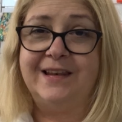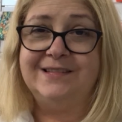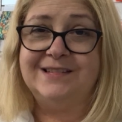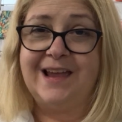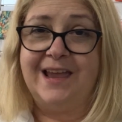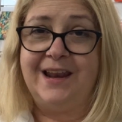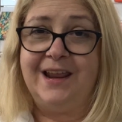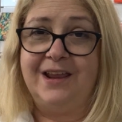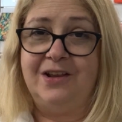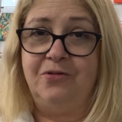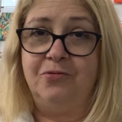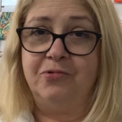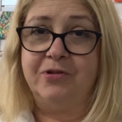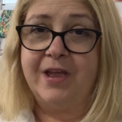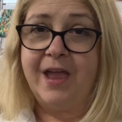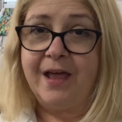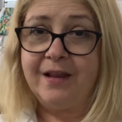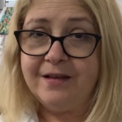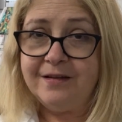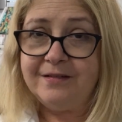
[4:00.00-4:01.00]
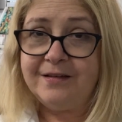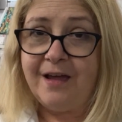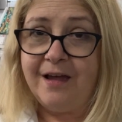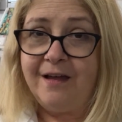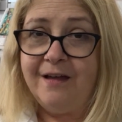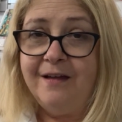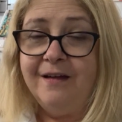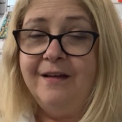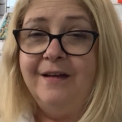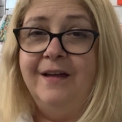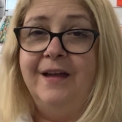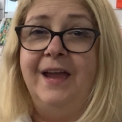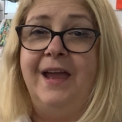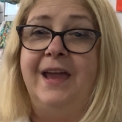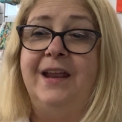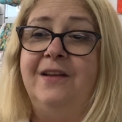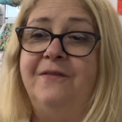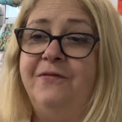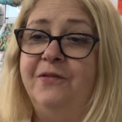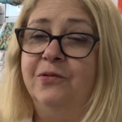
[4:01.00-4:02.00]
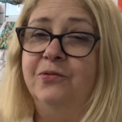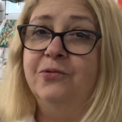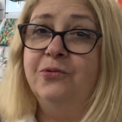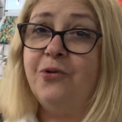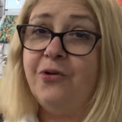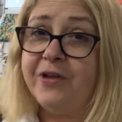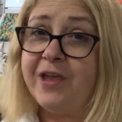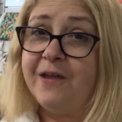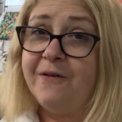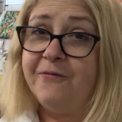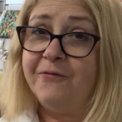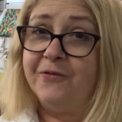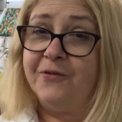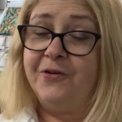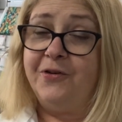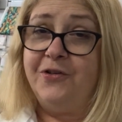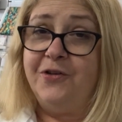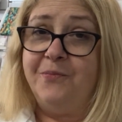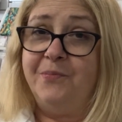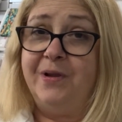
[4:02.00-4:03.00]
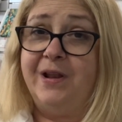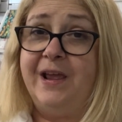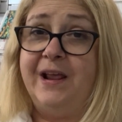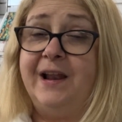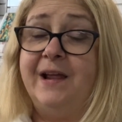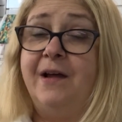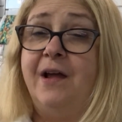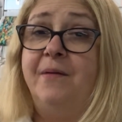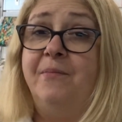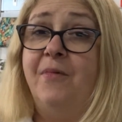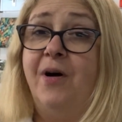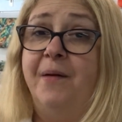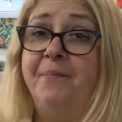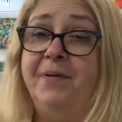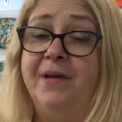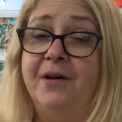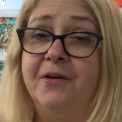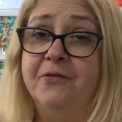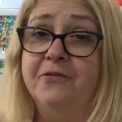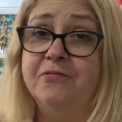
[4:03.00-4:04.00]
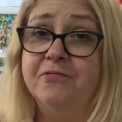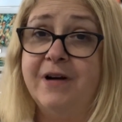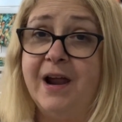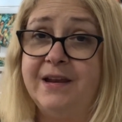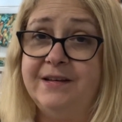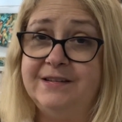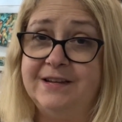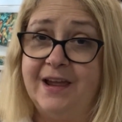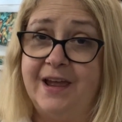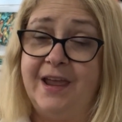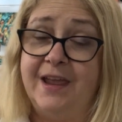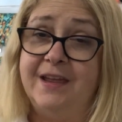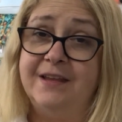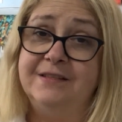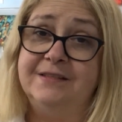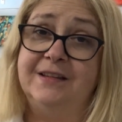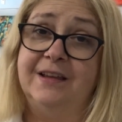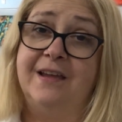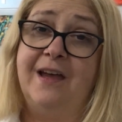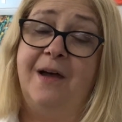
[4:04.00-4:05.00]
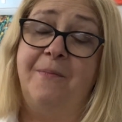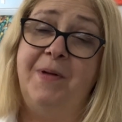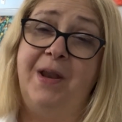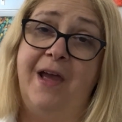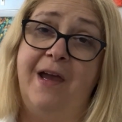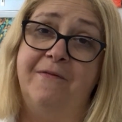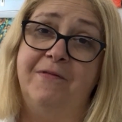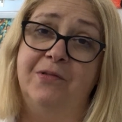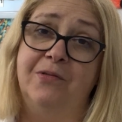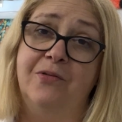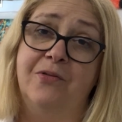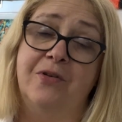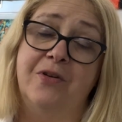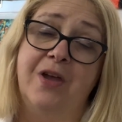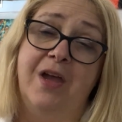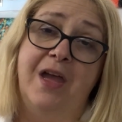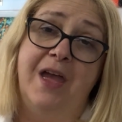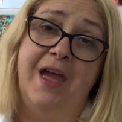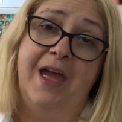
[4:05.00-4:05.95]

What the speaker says: date in your calendar. And if you're looking for a new Benina, it might be a great day to come and have a look